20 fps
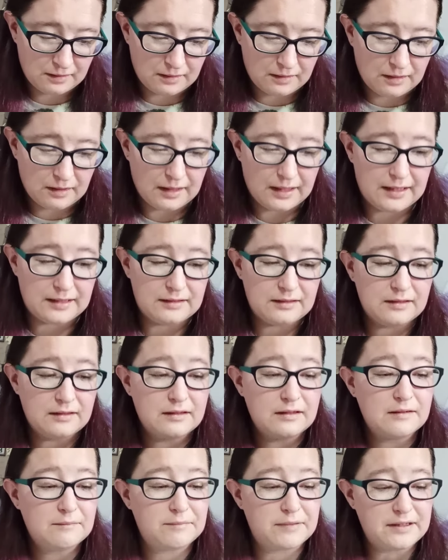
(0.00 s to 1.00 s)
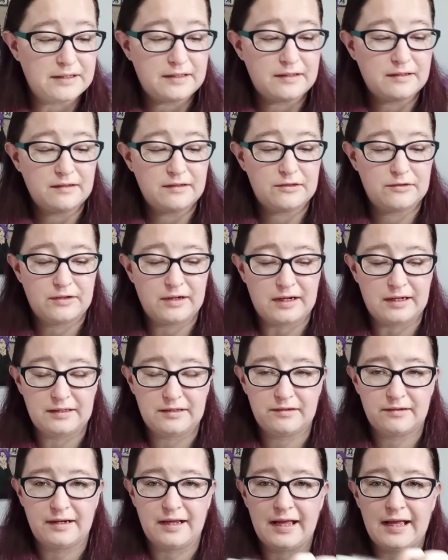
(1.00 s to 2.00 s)
And but here you got
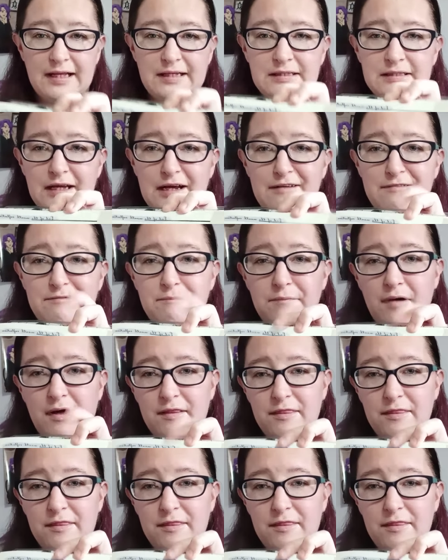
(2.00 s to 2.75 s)
your end of month